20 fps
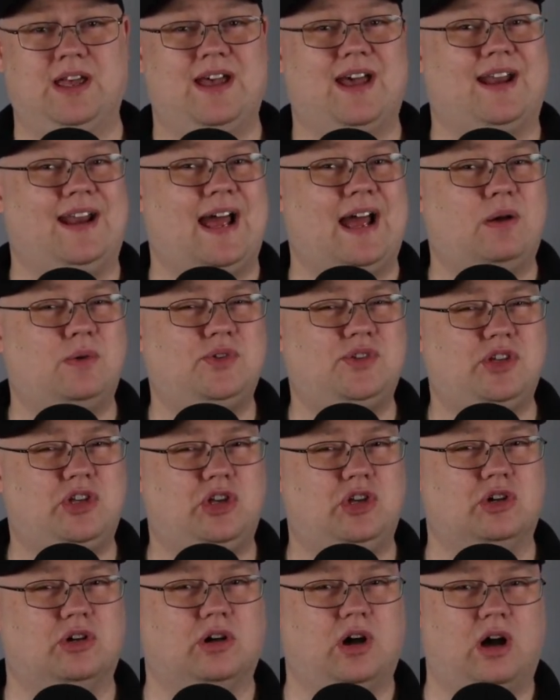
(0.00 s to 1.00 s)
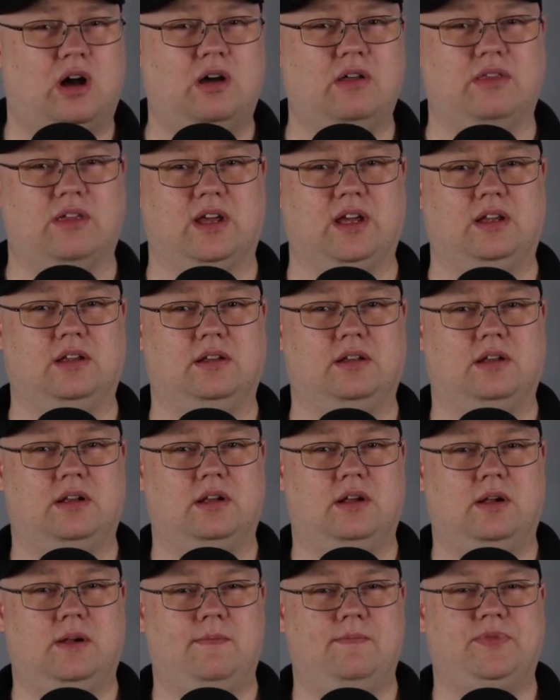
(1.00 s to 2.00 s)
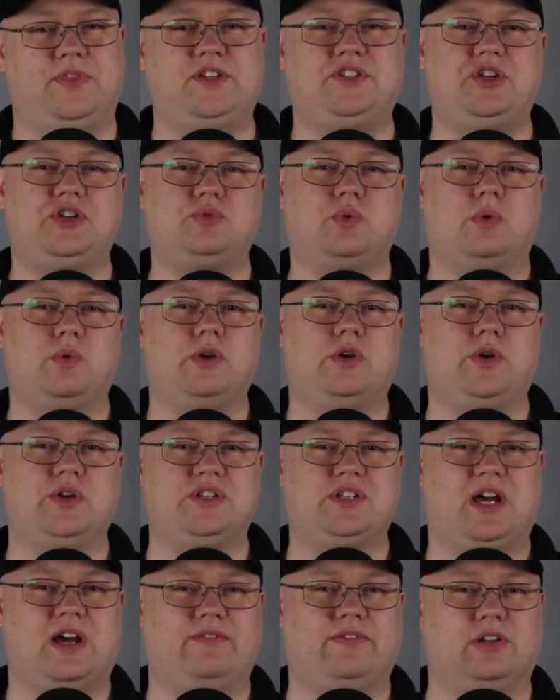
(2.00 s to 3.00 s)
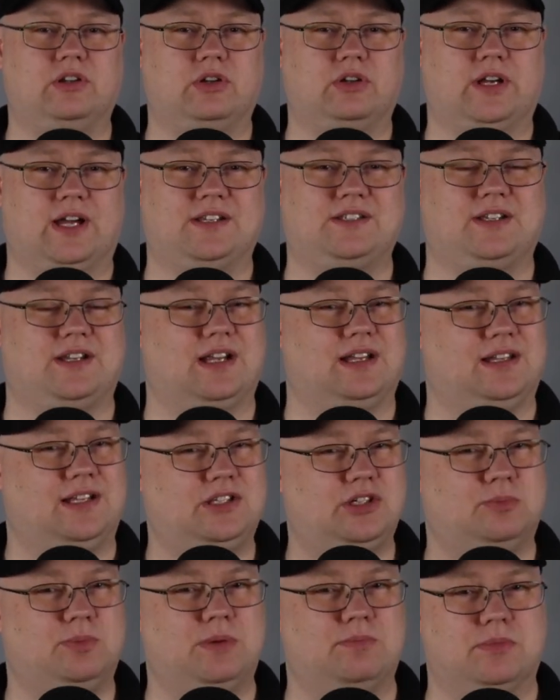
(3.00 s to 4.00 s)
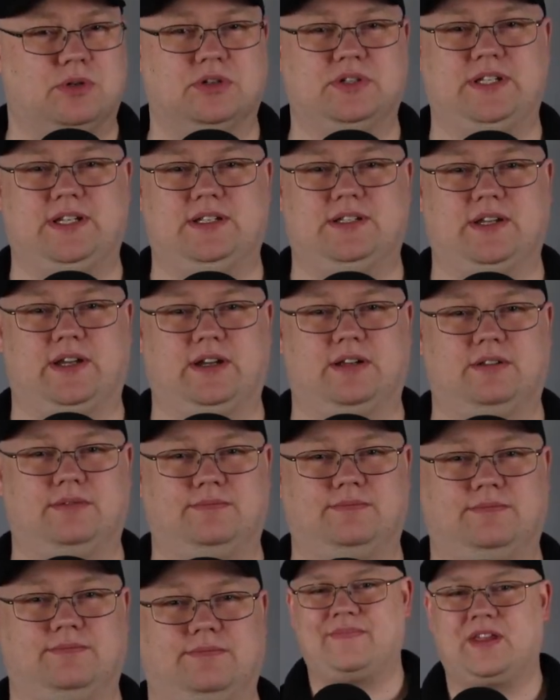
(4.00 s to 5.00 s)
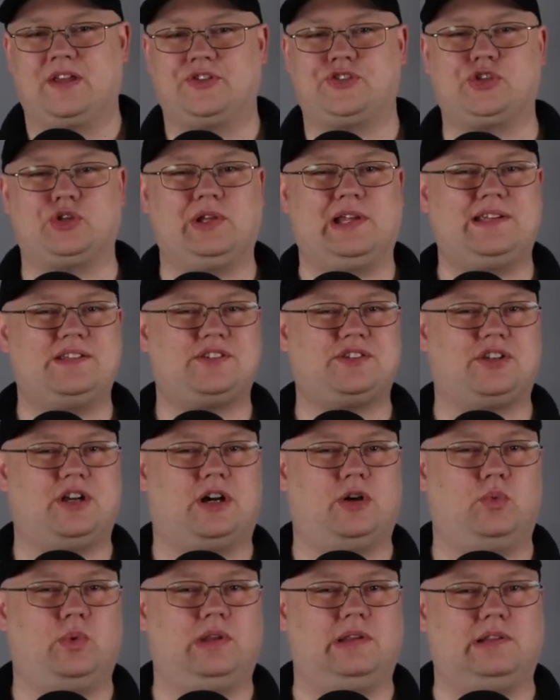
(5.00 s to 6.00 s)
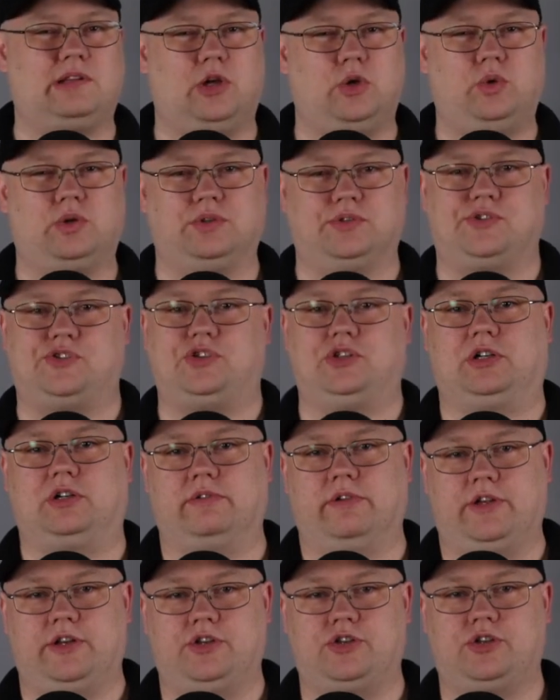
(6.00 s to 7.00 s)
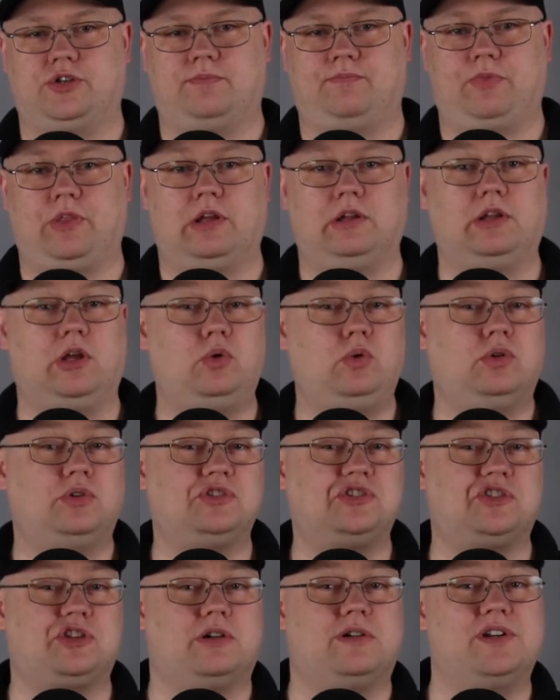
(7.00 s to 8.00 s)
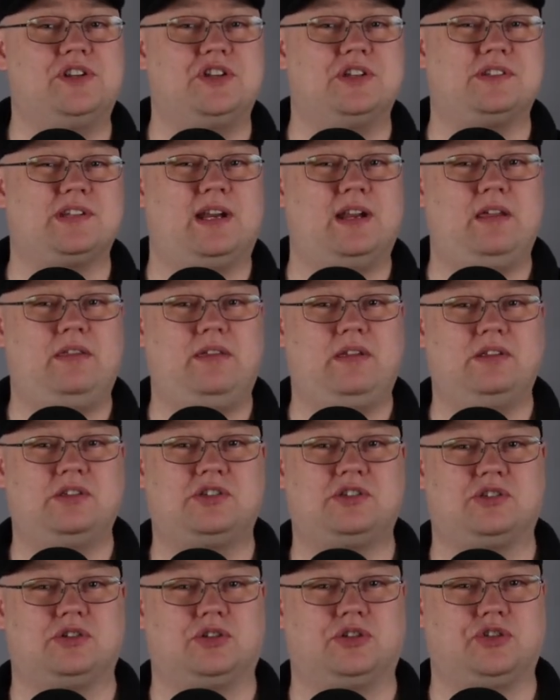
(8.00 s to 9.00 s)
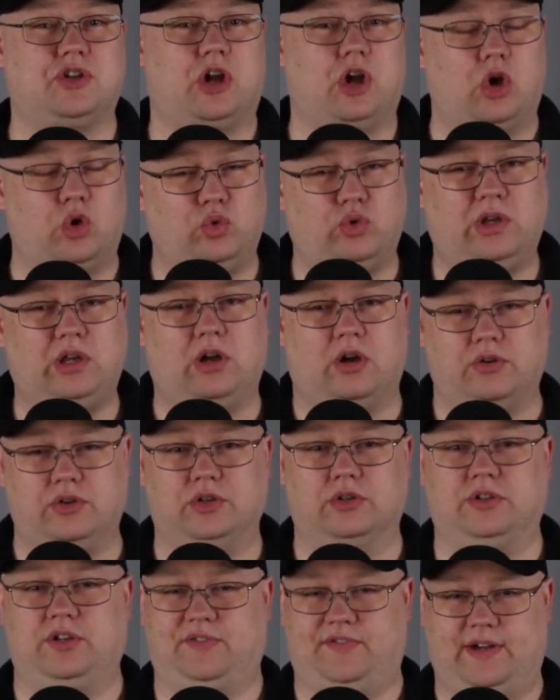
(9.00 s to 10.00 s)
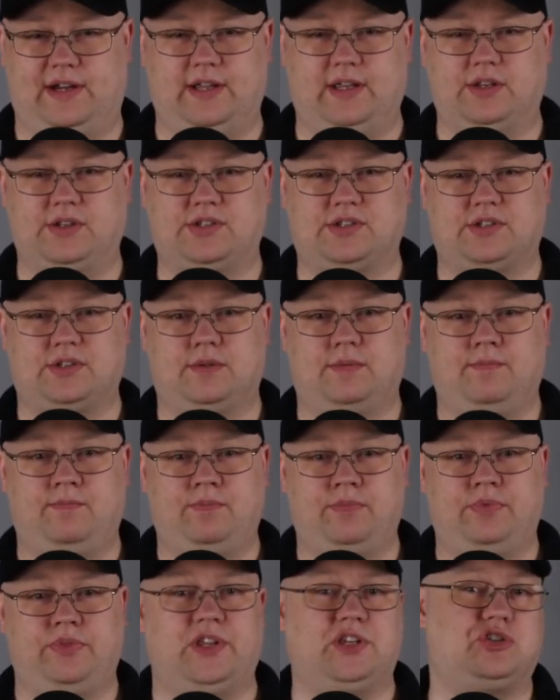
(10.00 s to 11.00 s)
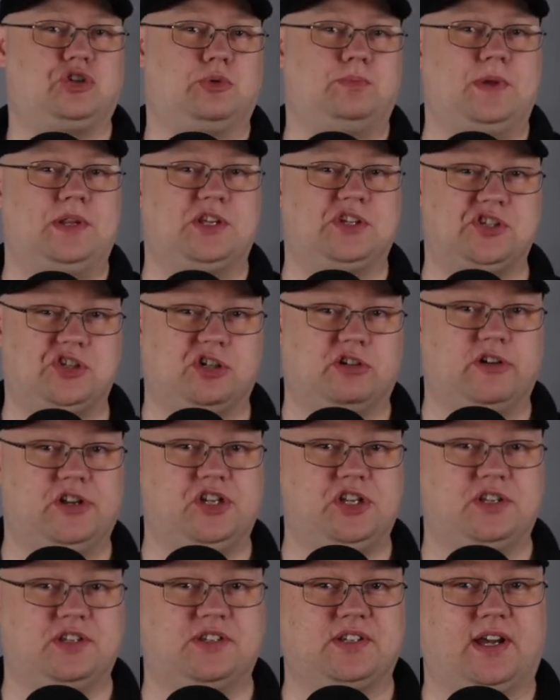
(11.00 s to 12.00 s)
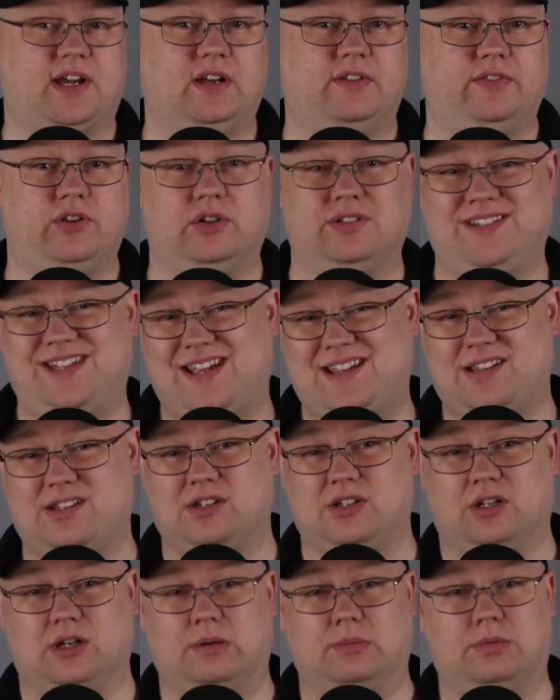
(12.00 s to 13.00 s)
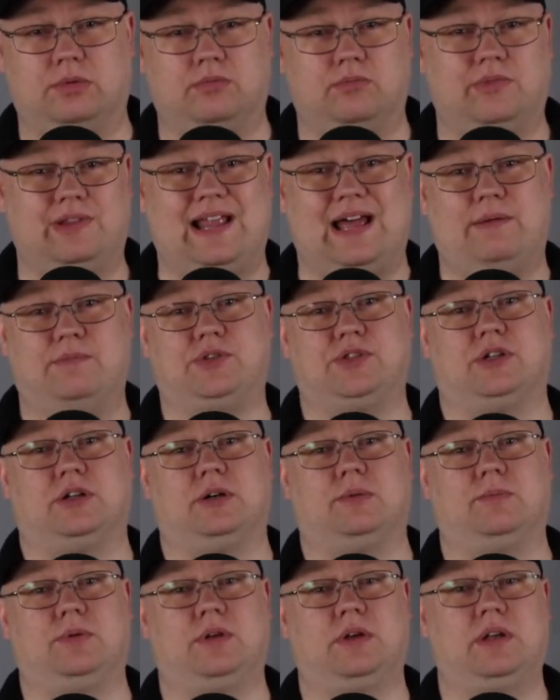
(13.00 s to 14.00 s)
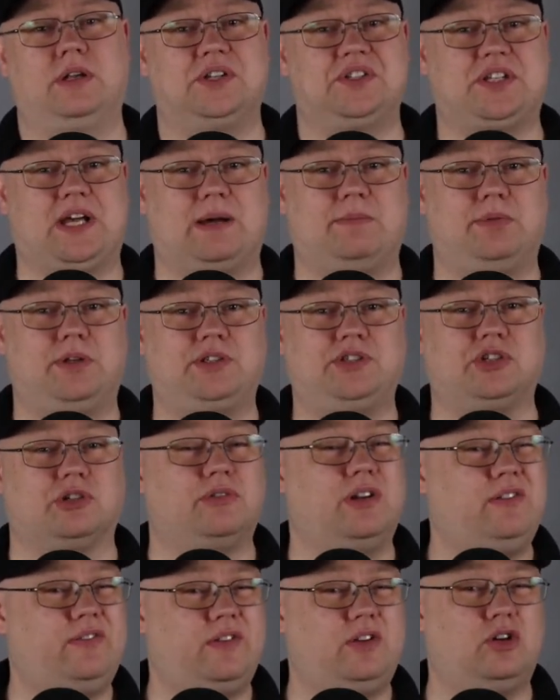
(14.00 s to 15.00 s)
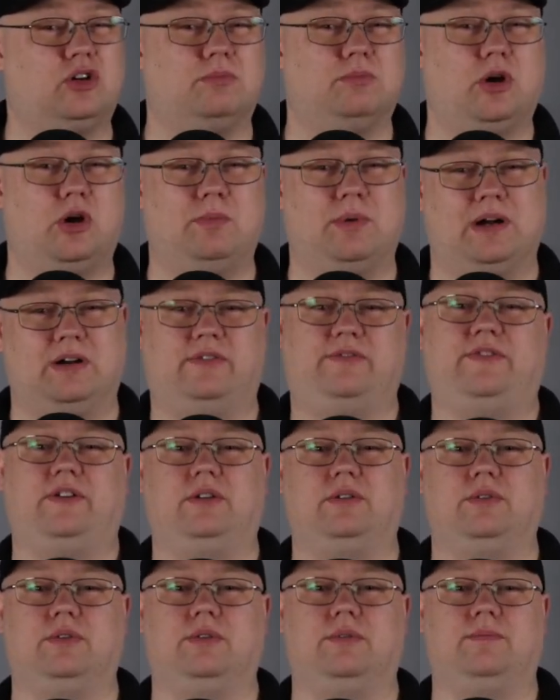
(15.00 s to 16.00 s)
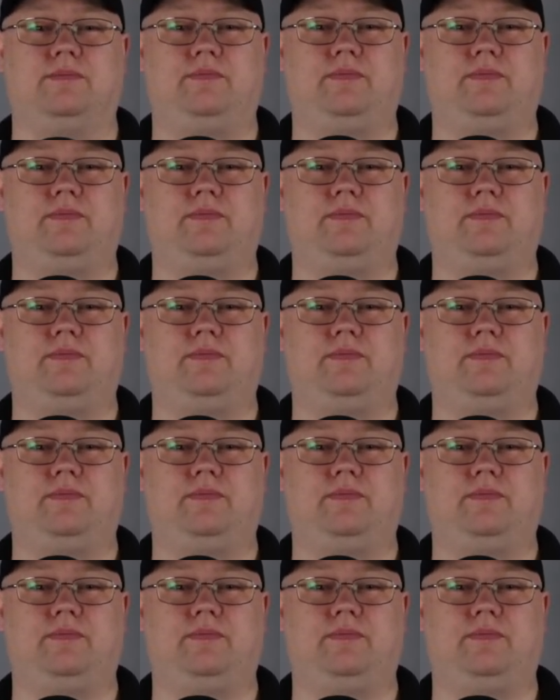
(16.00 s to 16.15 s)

And how secure are they? This is what we're going to have a look at in a little bit more detail. So let's start with local storage. Local storage is anything stored only on your device. This could be the storage inside of your desktop, laptop, tablet, or even your mobile phone.